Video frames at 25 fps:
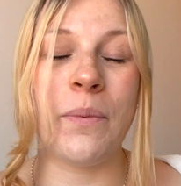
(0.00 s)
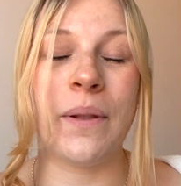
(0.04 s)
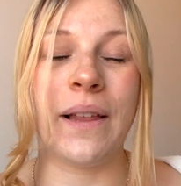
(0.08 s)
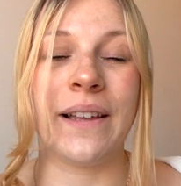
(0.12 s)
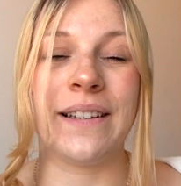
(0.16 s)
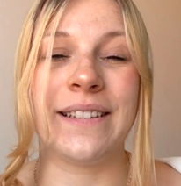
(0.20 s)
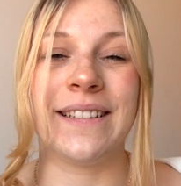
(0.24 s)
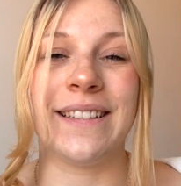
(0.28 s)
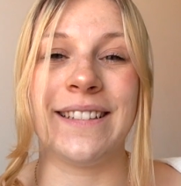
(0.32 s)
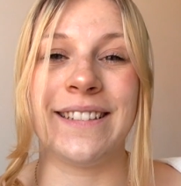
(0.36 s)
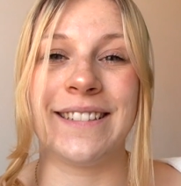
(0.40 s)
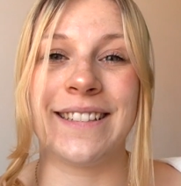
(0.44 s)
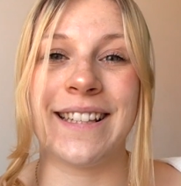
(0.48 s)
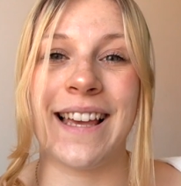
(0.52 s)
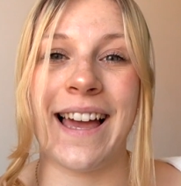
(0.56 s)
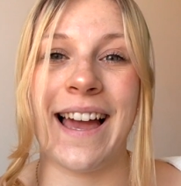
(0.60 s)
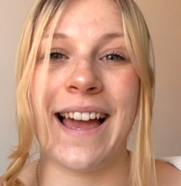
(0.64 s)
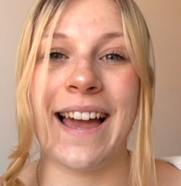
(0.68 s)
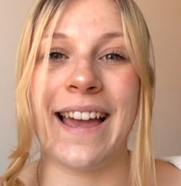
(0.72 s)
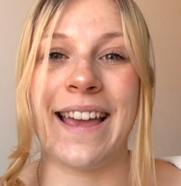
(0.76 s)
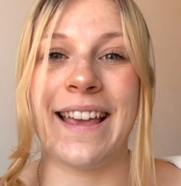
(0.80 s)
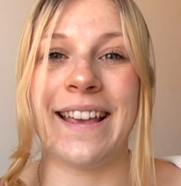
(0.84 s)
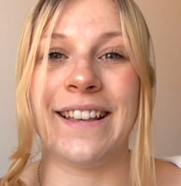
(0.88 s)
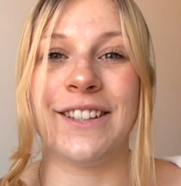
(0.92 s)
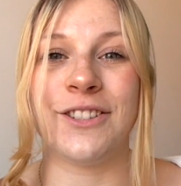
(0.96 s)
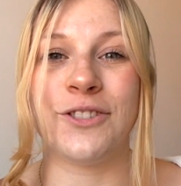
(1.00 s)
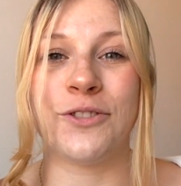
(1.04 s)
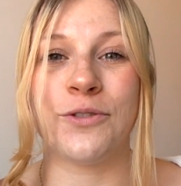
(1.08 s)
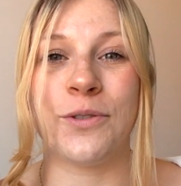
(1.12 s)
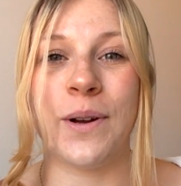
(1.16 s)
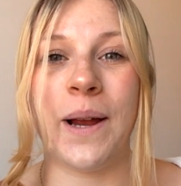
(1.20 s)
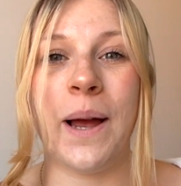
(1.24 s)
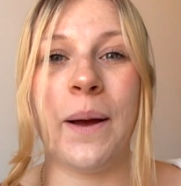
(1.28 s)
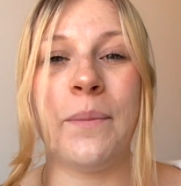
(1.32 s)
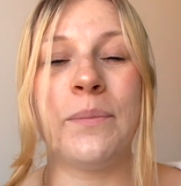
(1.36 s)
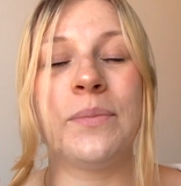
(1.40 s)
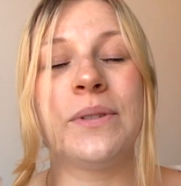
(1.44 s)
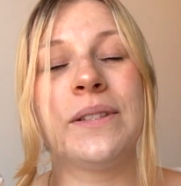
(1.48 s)
like little tie
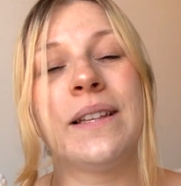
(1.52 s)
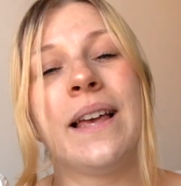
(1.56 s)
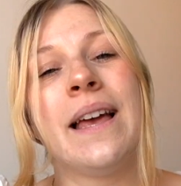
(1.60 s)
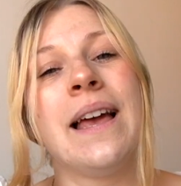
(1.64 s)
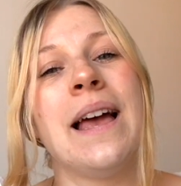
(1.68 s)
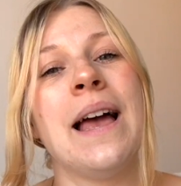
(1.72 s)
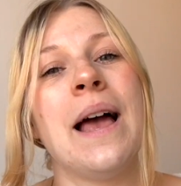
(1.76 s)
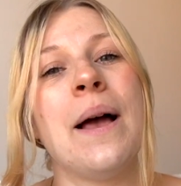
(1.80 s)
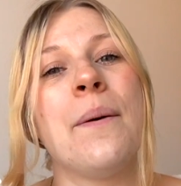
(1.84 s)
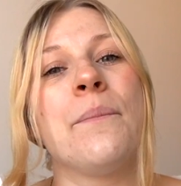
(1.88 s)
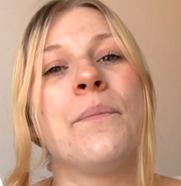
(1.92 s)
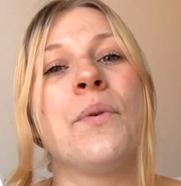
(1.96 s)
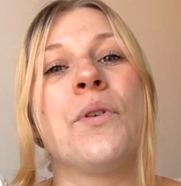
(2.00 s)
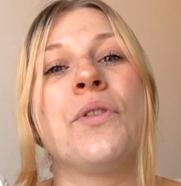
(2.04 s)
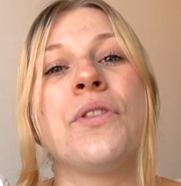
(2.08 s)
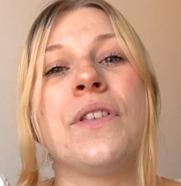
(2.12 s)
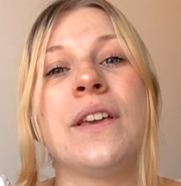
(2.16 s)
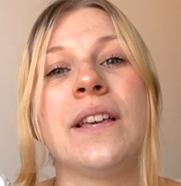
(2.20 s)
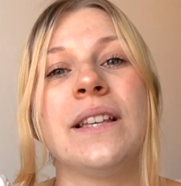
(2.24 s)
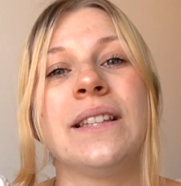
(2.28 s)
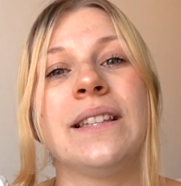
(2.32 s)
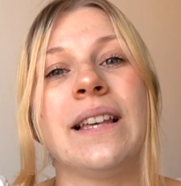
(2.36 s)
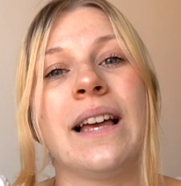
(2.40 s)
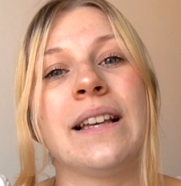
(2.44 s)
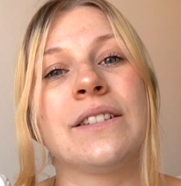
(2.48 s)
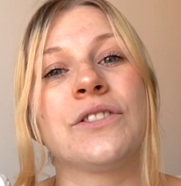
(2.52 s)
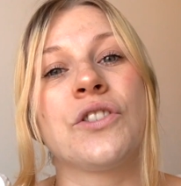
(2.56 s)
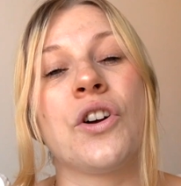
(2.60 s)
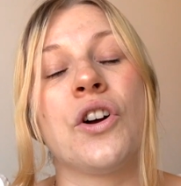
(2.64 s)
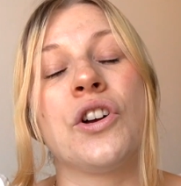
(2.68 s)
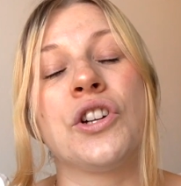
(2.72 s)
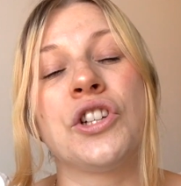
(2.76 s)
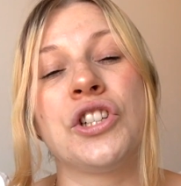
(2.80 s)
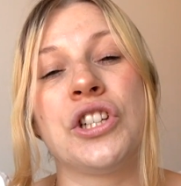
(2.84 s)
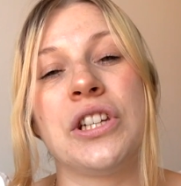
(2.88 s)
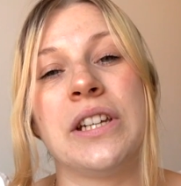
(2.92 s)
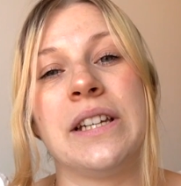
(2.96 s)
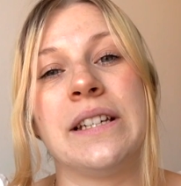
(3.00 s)
straps. But this has got a
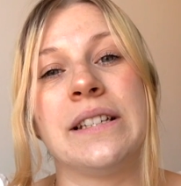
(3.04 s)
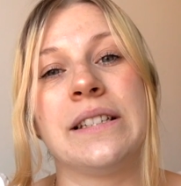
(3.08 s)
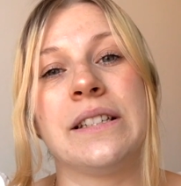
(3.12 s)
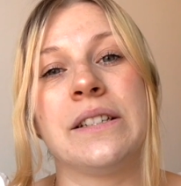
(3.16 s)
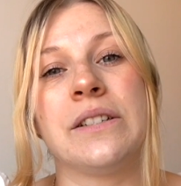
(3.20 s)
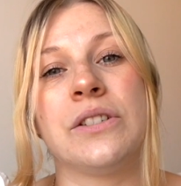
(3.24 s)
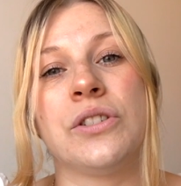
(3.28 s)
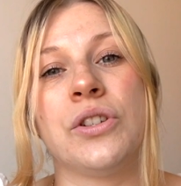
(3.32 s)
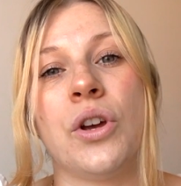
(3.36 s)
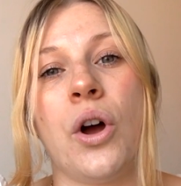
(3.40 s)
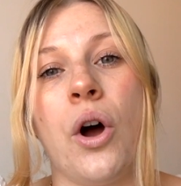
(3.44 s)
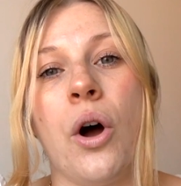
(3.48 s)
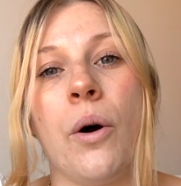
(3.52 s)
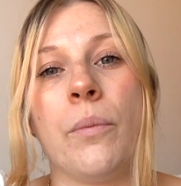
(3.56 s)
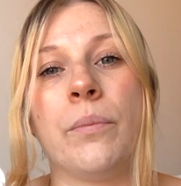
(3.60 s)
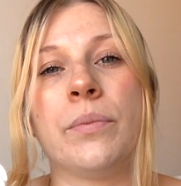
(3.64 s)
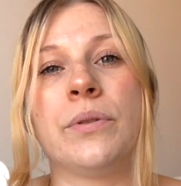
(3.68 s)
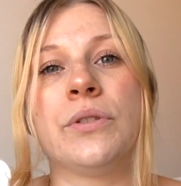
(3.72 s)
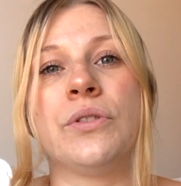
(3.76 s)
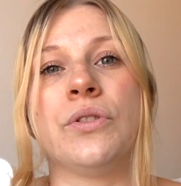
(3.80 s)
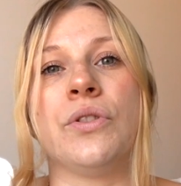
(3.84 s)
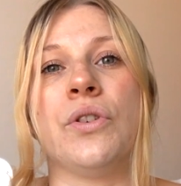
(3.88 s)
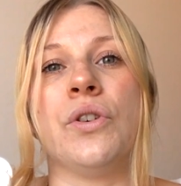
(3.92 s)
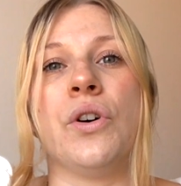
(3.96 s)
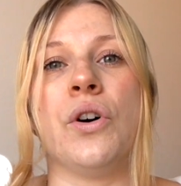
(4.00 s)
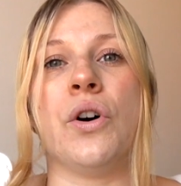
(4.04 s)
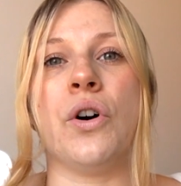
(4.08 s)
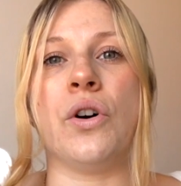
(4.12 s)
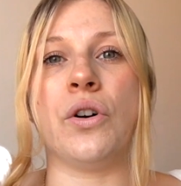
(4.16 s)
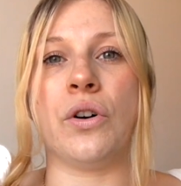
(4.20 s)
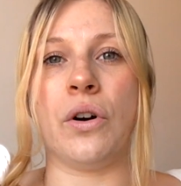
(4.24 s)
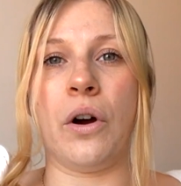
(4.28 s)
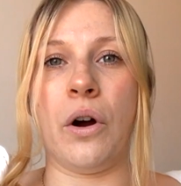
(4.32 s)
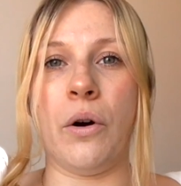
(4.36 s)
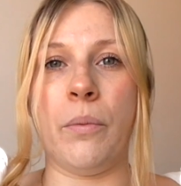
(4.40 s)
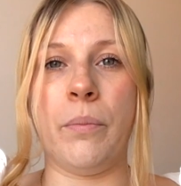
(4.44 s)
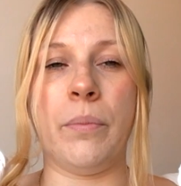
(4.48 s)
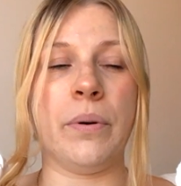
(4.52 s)
sheared top, so
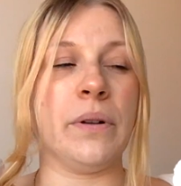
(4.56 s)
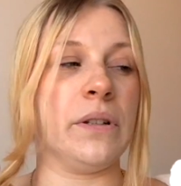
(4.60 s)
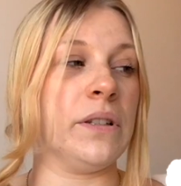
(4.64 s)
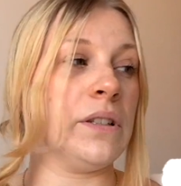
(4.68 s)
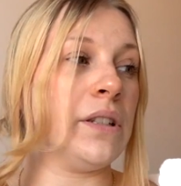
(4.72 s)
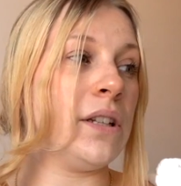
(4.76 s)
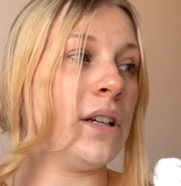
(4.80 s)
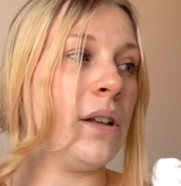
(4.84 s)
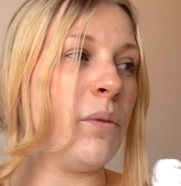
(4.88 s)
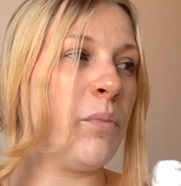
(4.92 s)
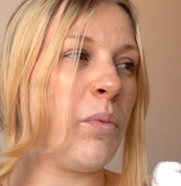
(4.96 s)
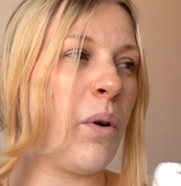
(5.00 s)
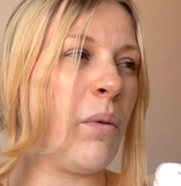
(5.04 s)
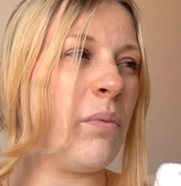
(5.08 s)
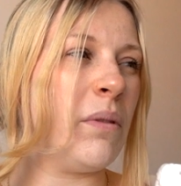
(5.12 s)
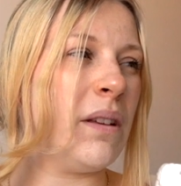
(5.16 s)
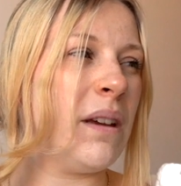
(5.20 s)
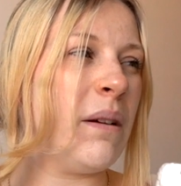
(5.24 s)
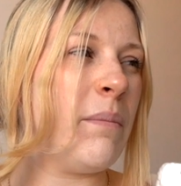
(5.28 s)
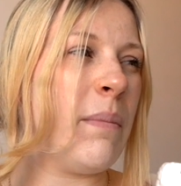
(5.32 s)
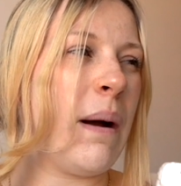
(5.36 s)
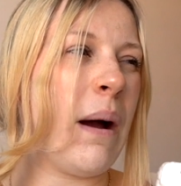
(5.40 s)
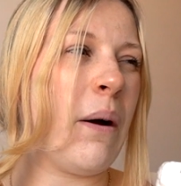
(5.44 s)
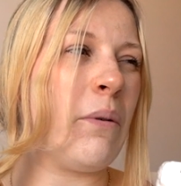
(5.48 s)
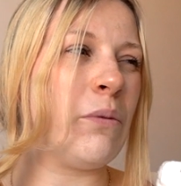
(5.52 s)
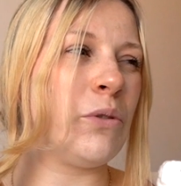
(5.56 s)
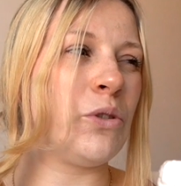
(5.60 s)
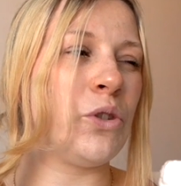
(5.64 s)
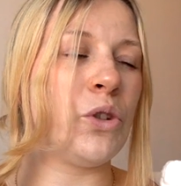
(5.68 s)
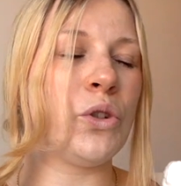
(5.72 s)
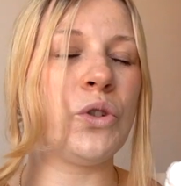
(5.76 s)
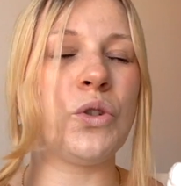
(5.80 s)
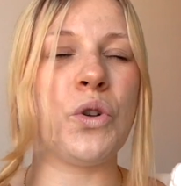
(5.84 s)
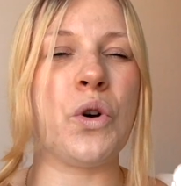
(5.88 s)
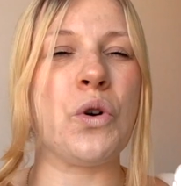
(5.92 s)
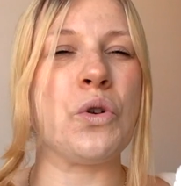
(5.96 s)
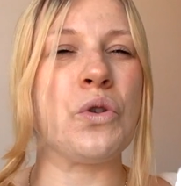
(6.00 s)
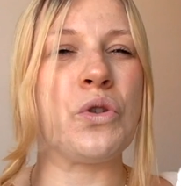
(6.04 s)
up until probably about
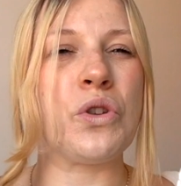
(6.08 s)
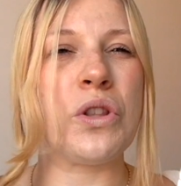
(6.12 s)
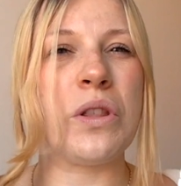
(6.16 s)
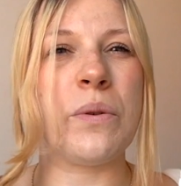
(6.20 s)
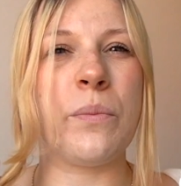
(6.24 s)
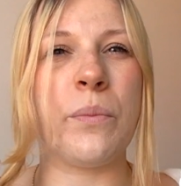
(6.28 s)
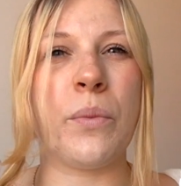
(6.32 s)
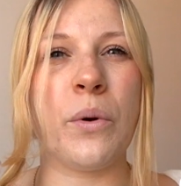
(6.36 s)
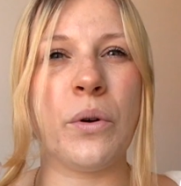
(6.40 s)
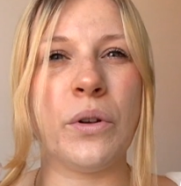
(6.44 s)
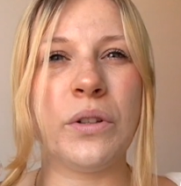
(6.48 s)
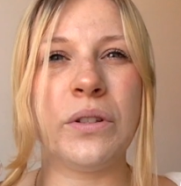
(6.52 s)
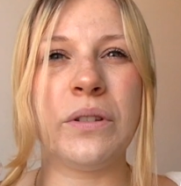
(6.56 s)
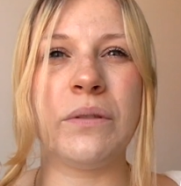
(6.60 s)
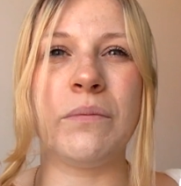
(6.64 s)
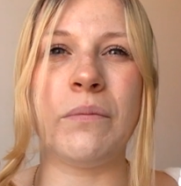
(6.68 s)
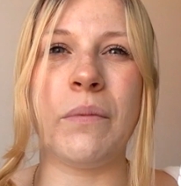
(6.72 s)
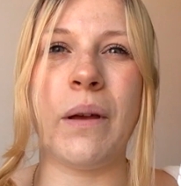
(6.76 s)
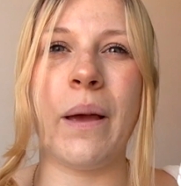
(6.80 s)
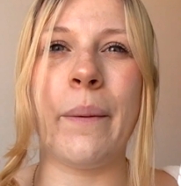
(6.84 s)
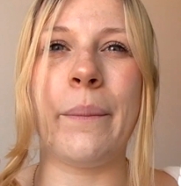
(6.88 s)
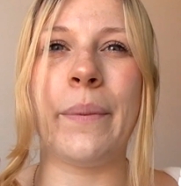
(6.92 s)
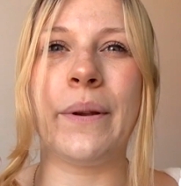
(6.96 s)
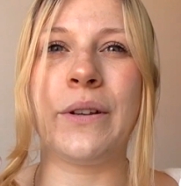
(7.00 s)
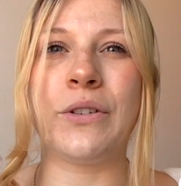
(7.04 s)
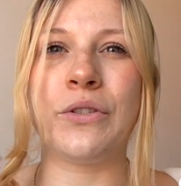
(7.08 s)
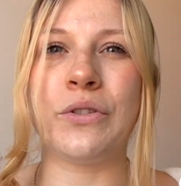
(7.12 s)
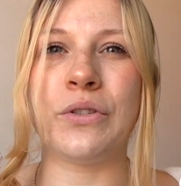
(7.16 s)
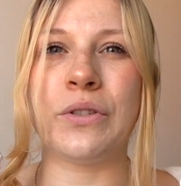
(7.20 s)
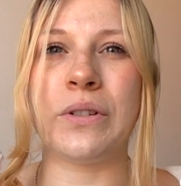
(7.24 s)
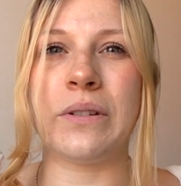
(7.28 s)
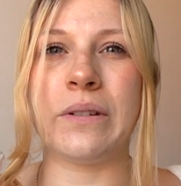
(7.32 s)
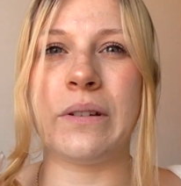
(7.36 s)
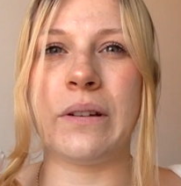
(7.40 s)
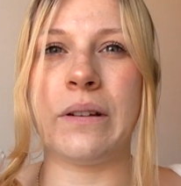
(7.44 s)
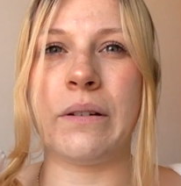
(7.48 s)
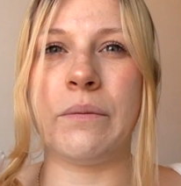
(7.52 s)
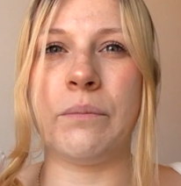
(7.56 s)
just under the bust, maybe
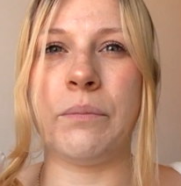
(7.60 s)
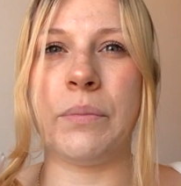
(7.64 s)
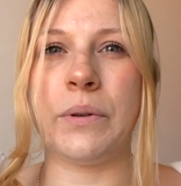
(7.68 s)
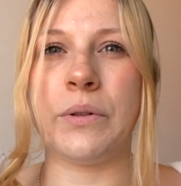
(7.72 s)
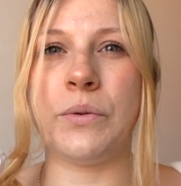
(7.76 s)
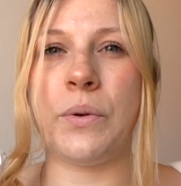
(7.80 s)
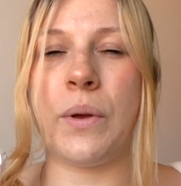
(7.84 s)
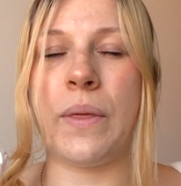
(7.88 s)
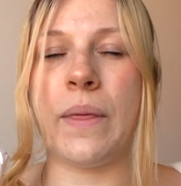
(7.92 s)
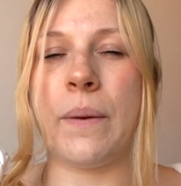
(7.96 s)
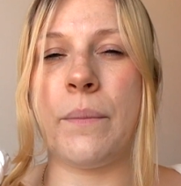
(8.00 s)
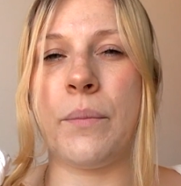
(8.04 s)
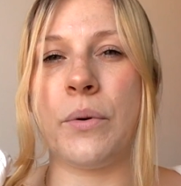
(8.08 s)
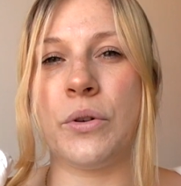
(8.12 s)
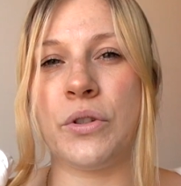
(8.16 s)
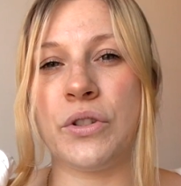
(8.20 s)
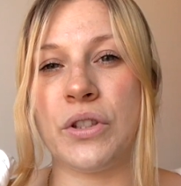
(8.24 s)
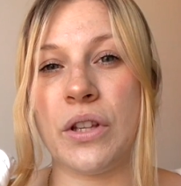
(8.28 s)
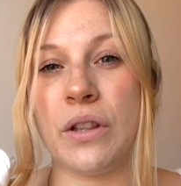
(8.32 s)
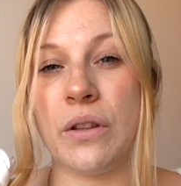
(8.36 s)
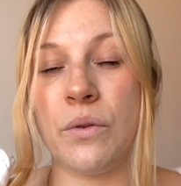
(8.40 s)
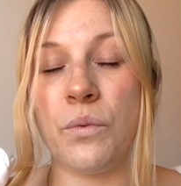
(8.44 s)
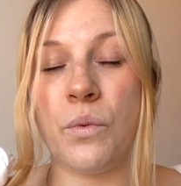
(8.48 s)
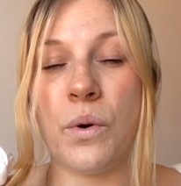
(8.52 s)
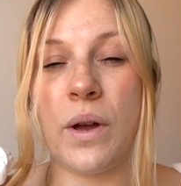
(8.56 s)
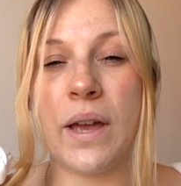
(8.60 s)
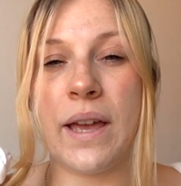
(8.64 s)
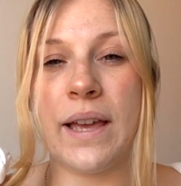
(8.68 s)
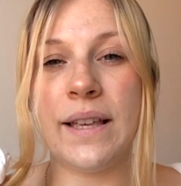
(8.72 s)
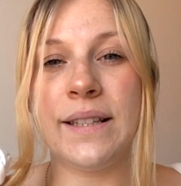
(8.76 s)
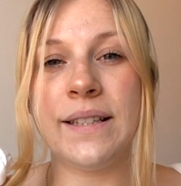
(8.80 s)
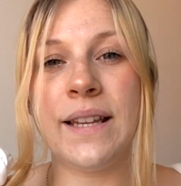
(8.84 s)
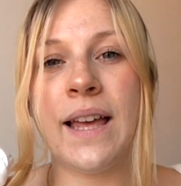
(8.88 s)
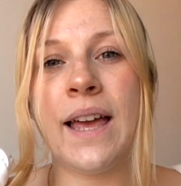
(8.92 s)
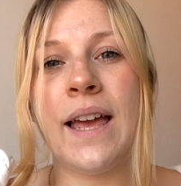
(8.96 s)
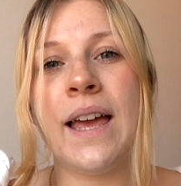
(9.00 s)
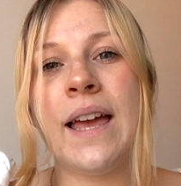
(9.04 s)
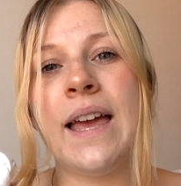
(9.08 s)
just between the bust and the waist,